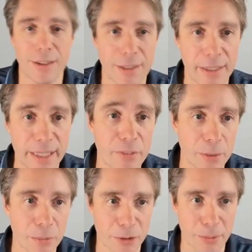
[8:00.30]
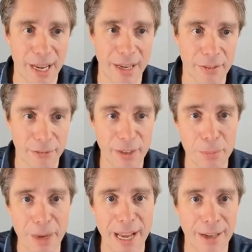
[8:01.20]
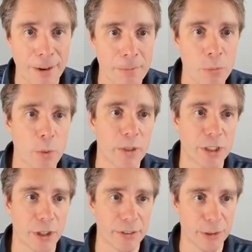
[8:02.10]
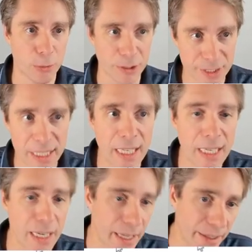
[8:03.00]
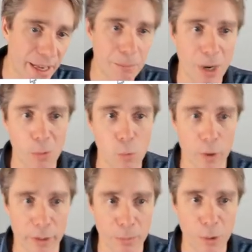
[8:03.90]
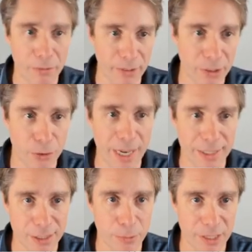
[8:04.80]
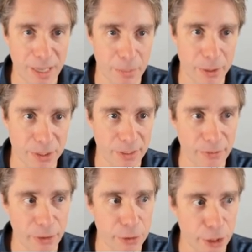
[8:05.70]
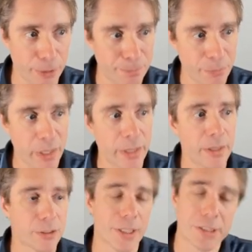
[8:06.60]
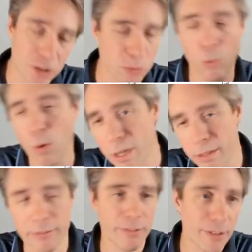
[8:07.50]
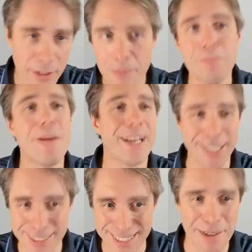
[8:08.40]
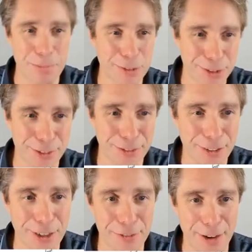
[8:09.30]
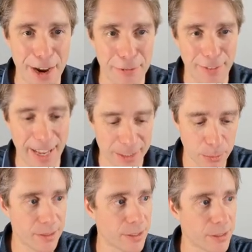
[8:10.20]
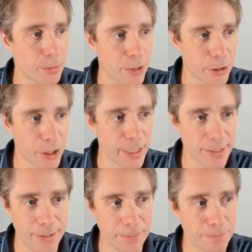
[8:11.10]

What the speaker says: leave them some negative feedback, which others will see, and that might warn them off interacting with that person in future. So that's just one of many examples of how flexible this approach is.